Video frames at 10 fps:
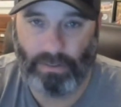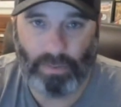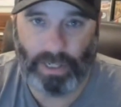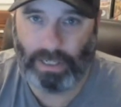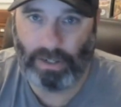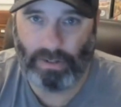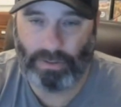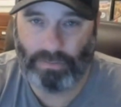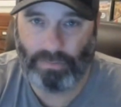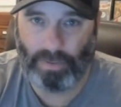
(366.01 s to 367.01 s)
20
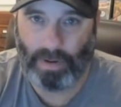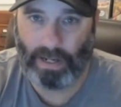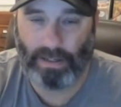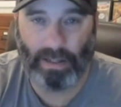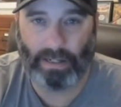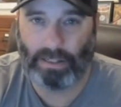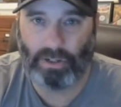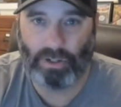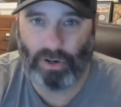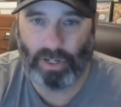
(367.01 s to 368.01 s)
years for my
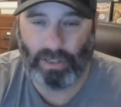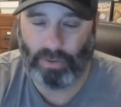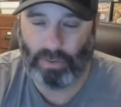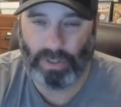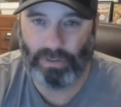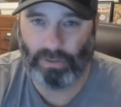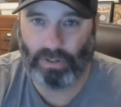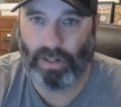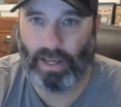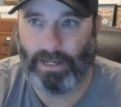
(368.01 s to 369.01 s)
collecting journey is going to
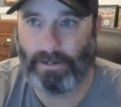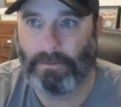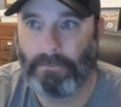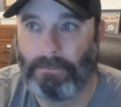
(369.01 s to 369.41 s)
look like.